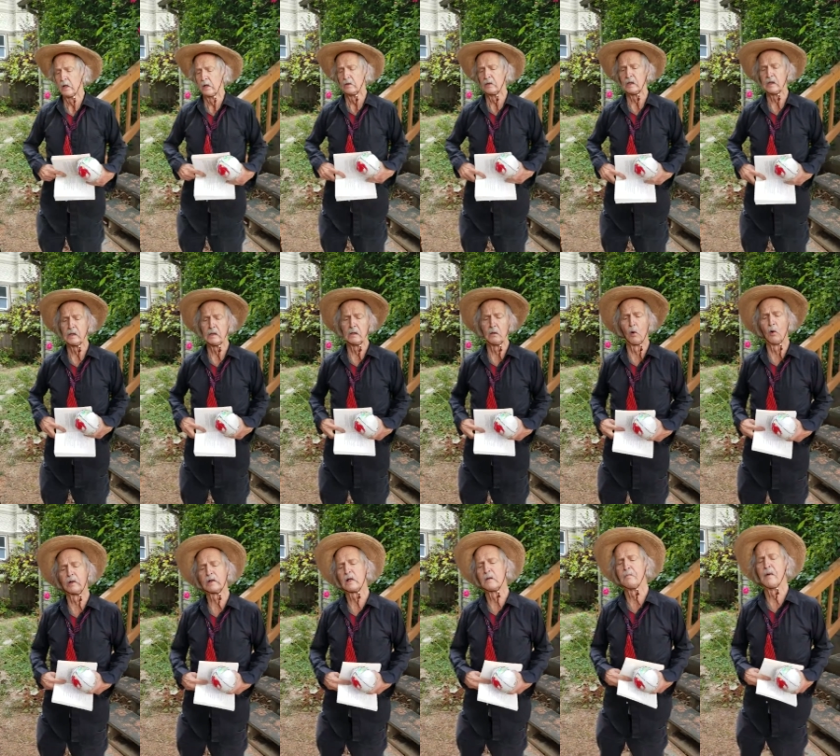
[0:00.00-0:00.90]
the
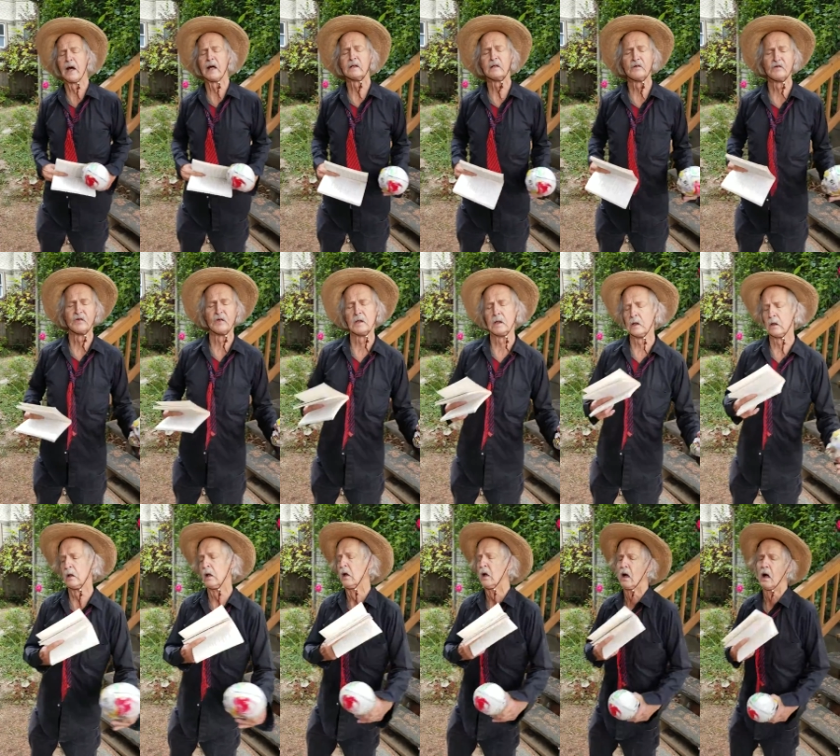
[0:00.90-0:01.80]
Oregon
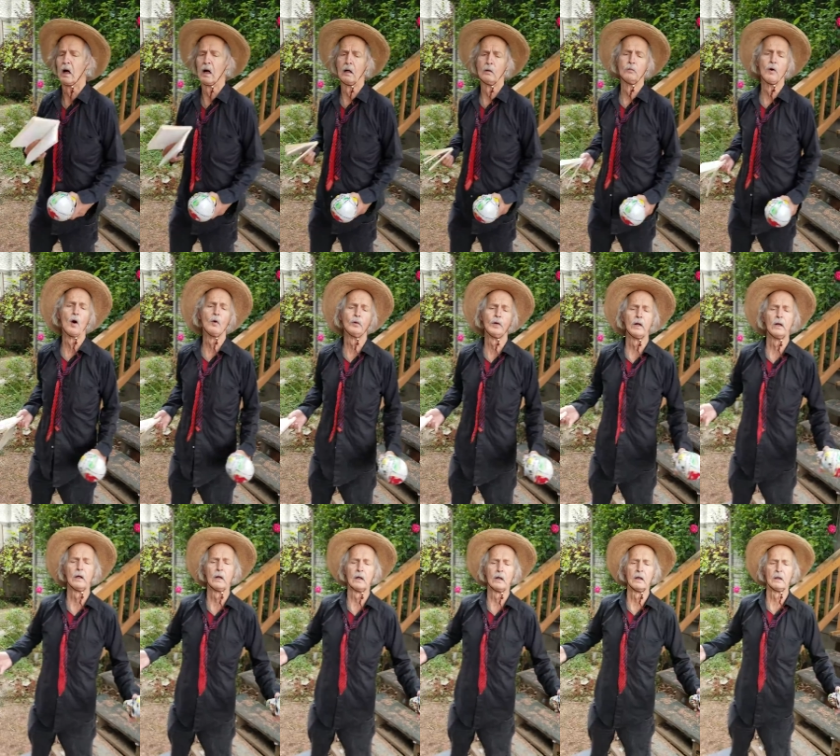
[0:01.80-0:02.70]
Magazine uh, wrote
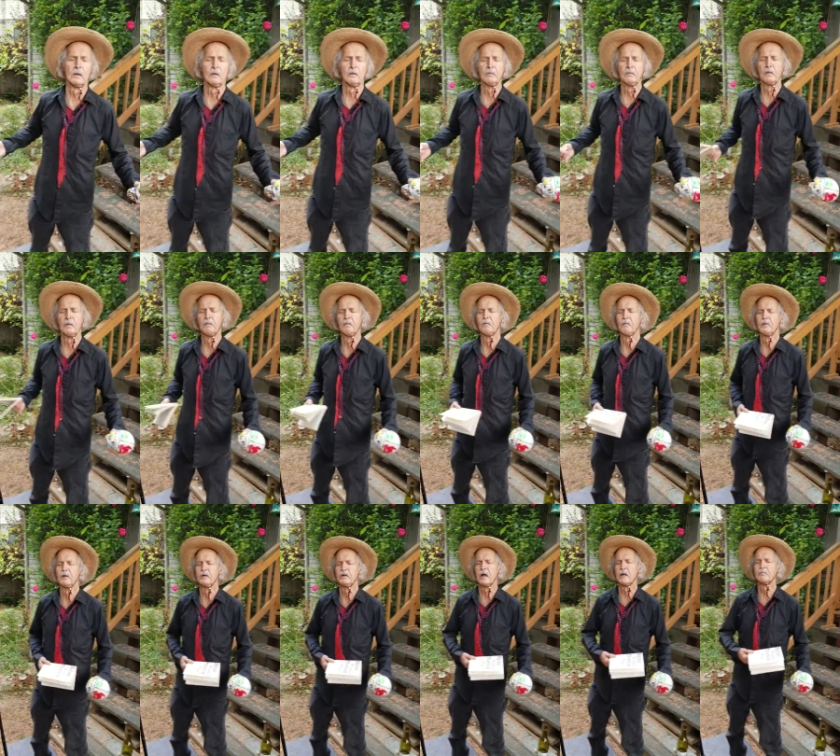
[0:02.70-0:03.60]
a,
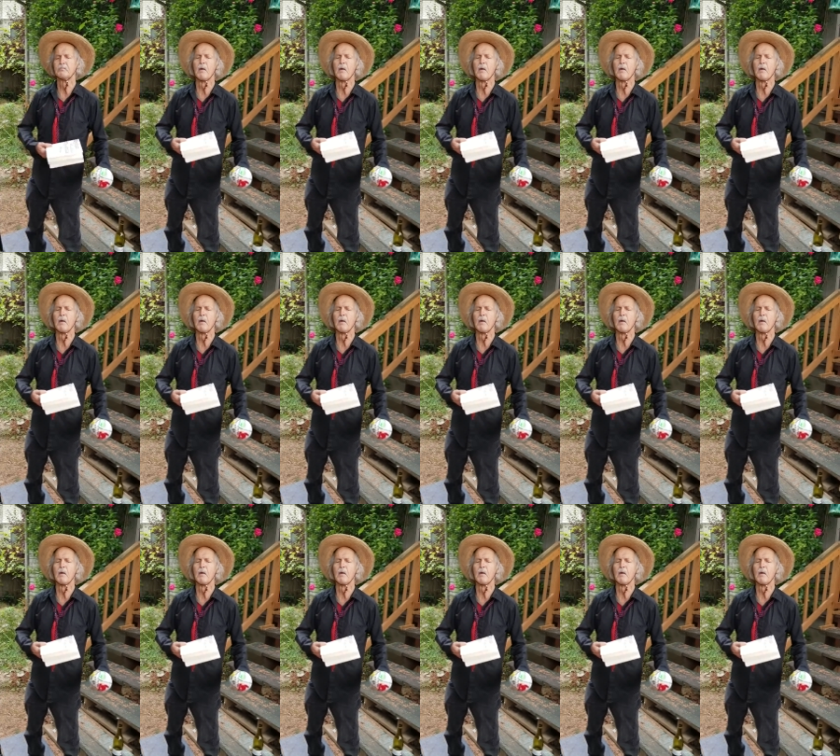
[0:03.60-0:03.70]
did